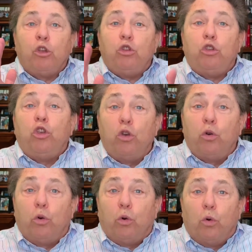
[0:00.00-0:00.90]

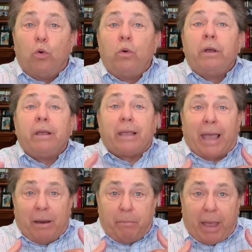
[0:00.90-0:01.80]
you
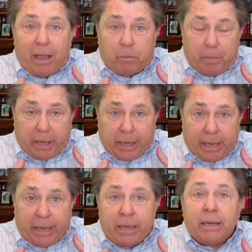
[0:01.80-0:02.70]
can make
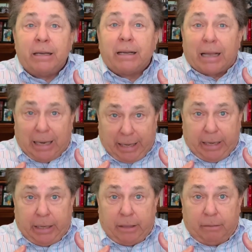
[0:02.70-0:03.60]
me
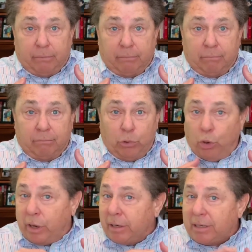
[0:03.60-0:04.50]
clean. You
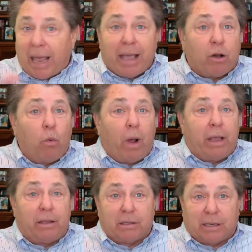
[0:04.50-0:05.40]
can take away this